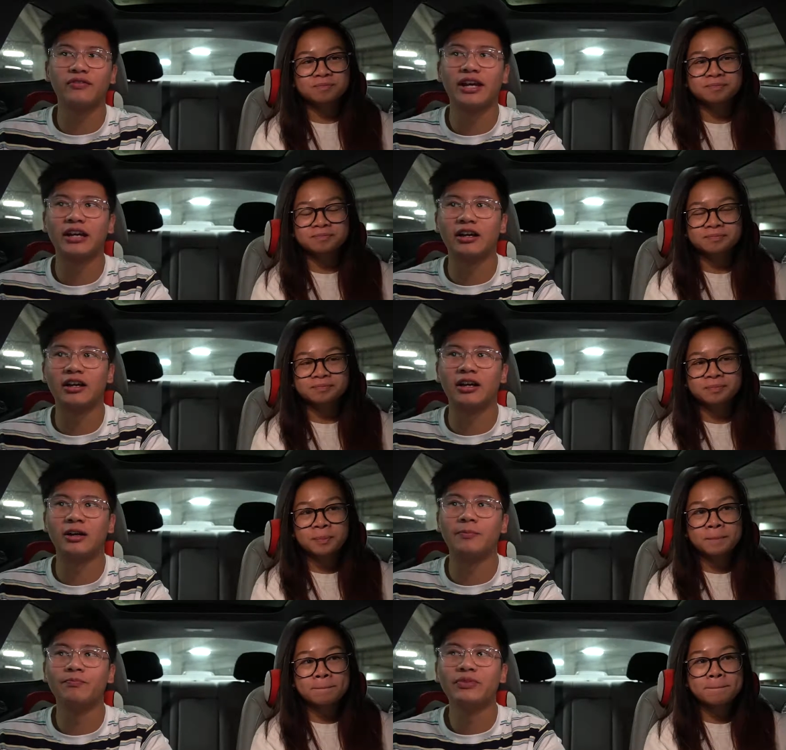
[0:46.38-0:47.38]
Speaker 1: of like
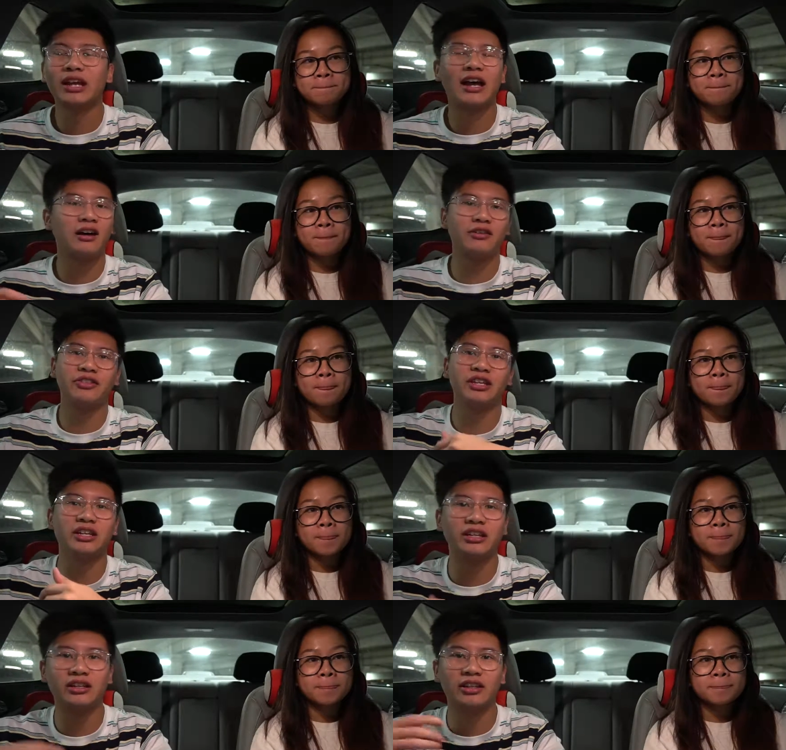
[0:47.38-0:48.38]
um, a
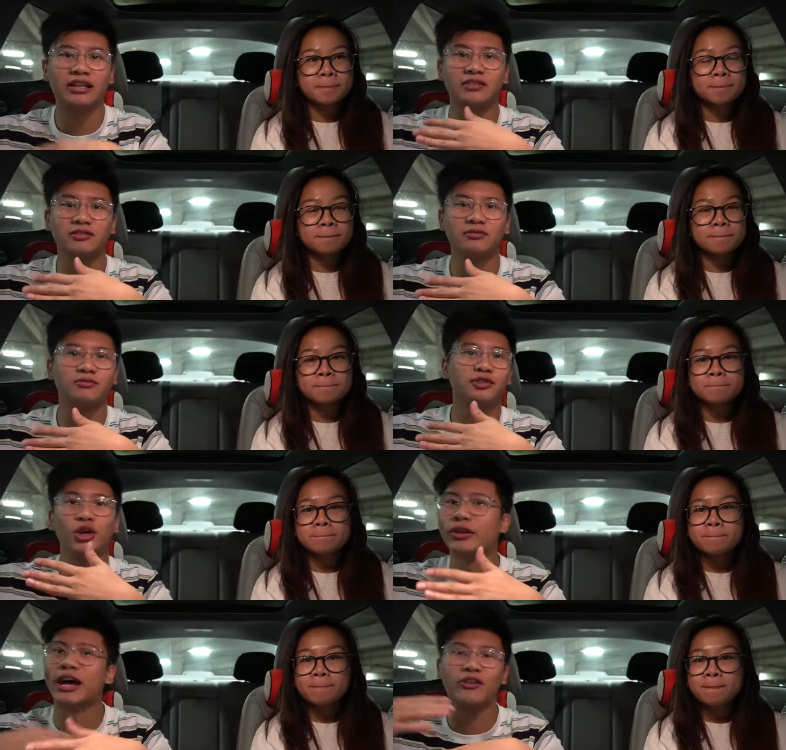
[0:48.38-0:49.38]
healthy like
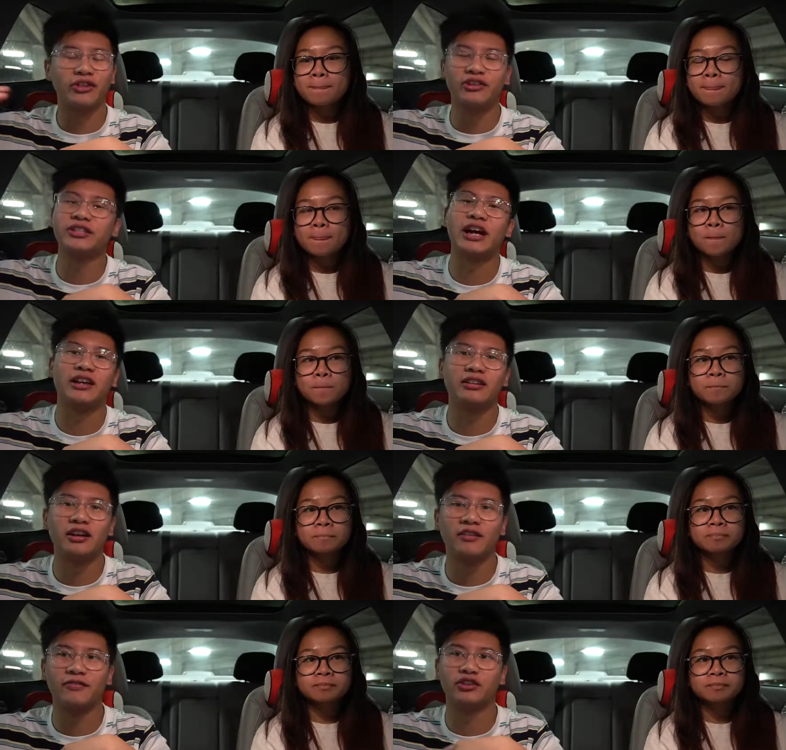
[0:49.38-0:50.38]
show the healthier side
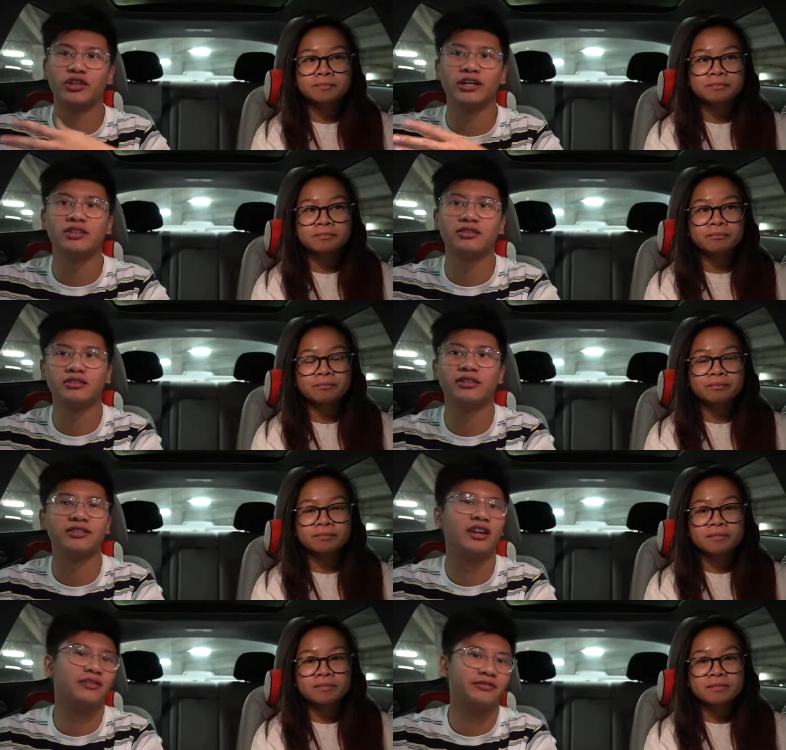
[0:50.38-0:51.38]
of the drinks and
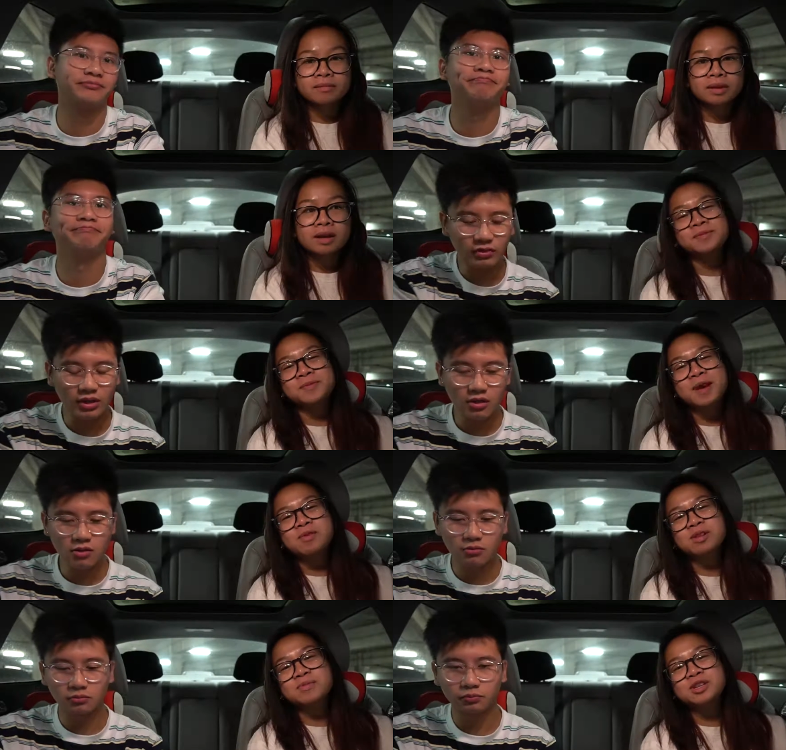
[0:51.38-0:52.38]
stuff.
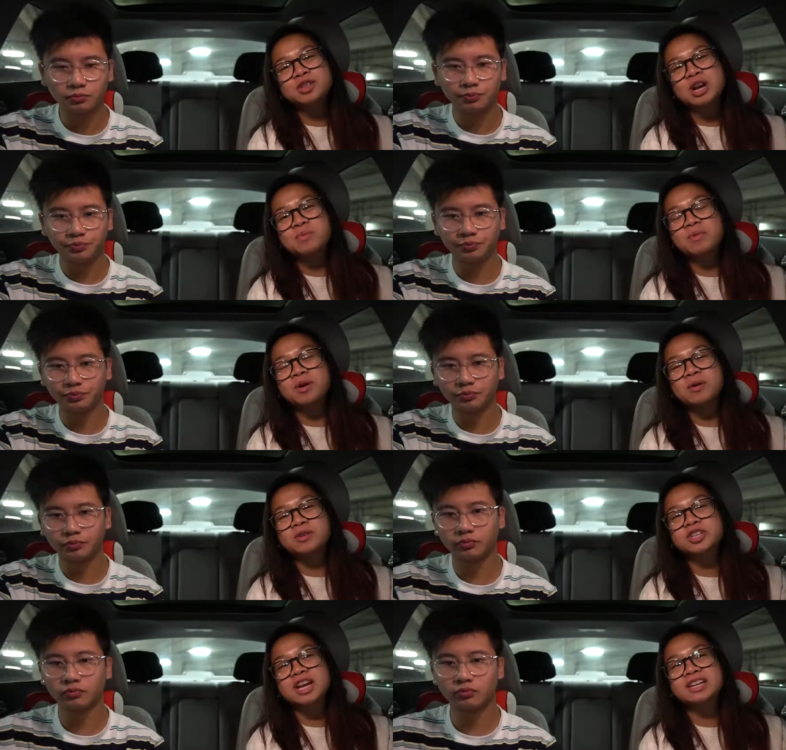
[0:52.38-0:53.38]
Happy
Speaker 2: Lemons try to
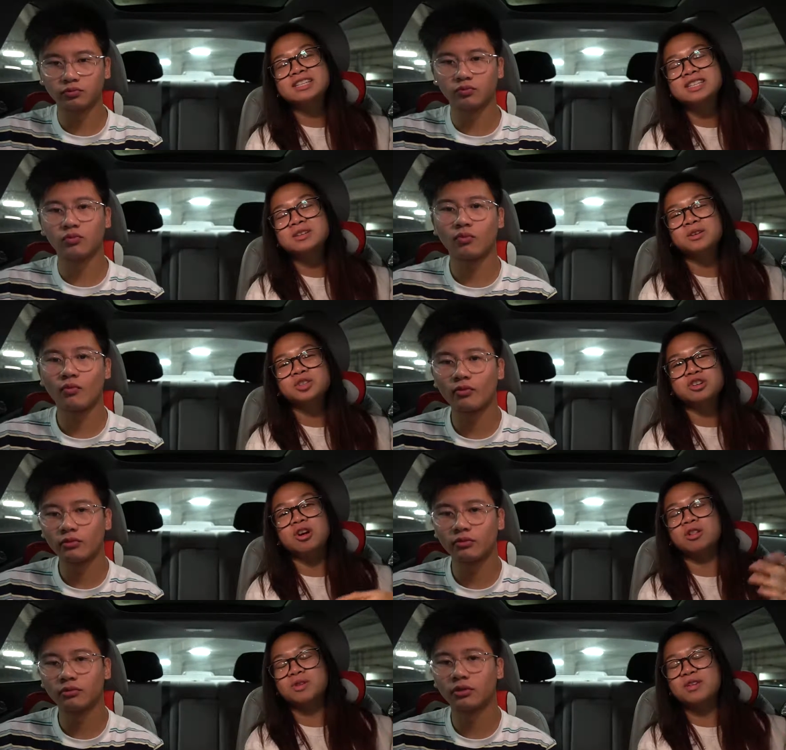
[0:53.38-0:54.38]
promote Chinese tea culture
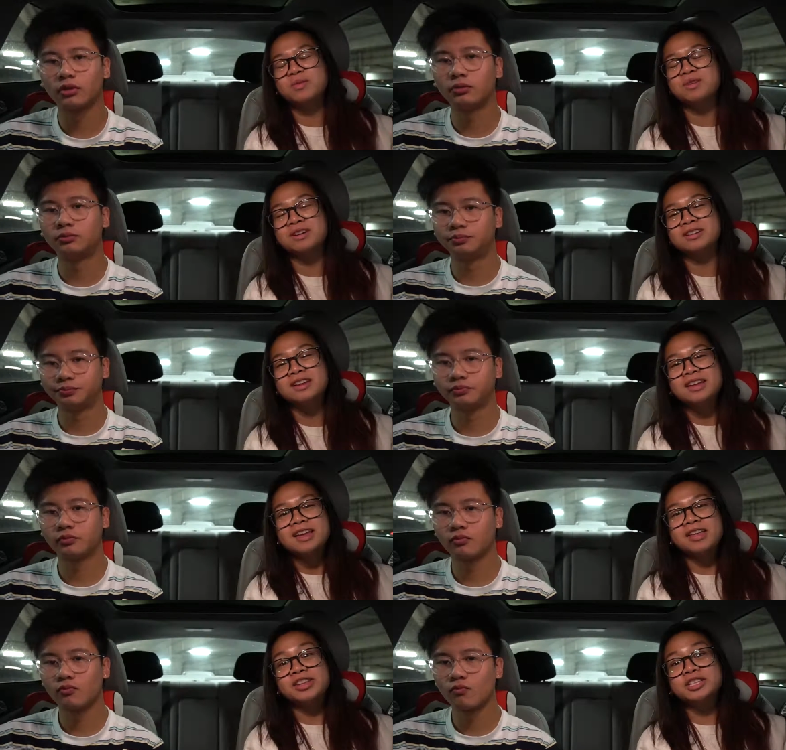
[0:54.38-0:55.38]
all around the world,
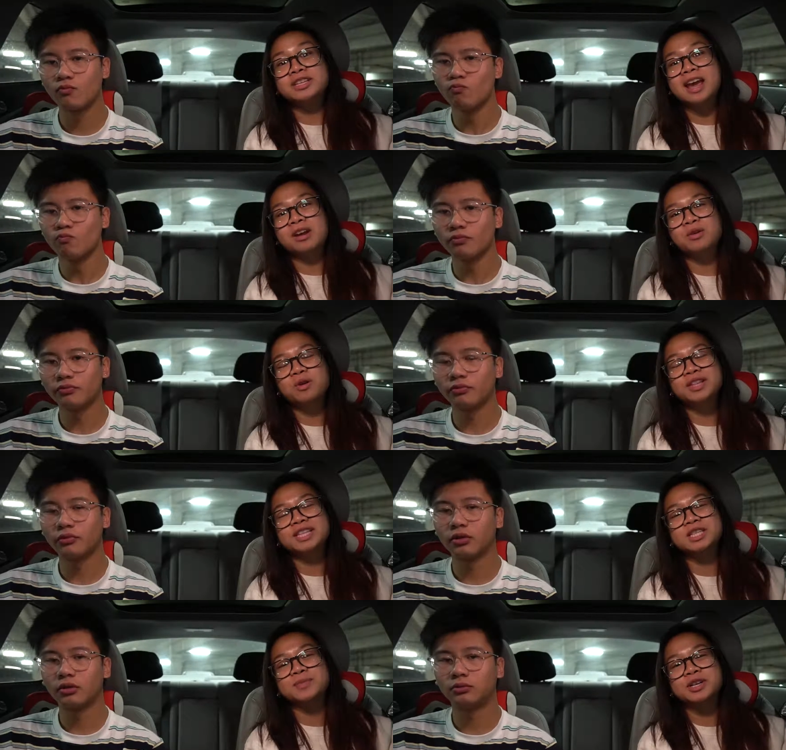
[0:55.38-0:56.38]
and this category that
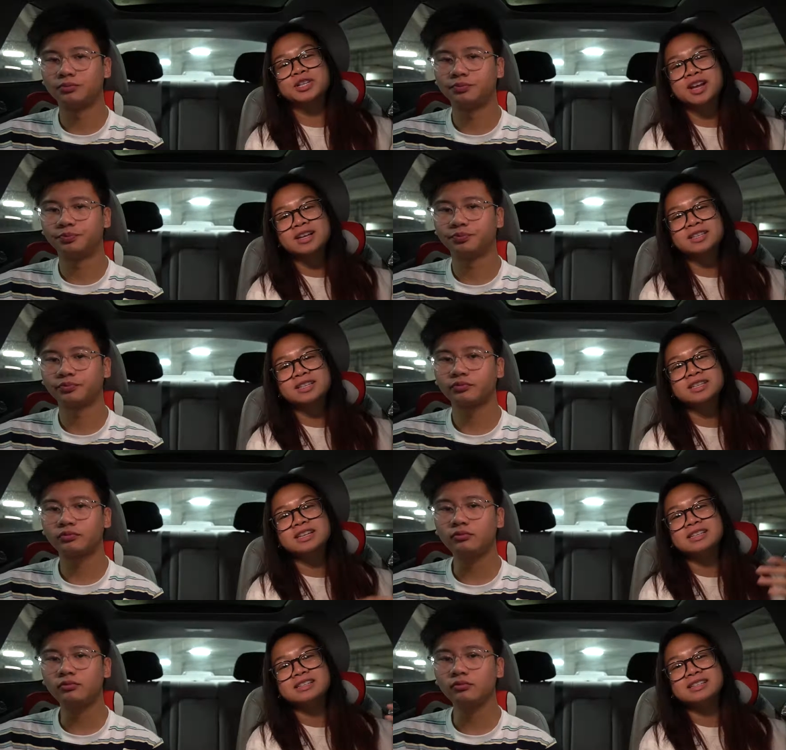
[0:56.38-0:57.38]
they specializes
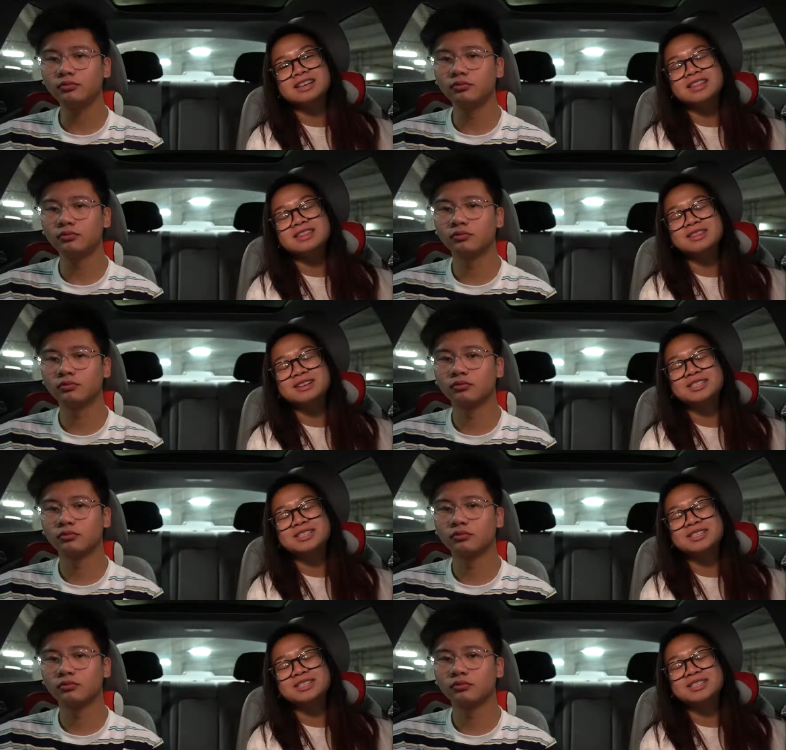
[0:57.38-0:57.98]
is in the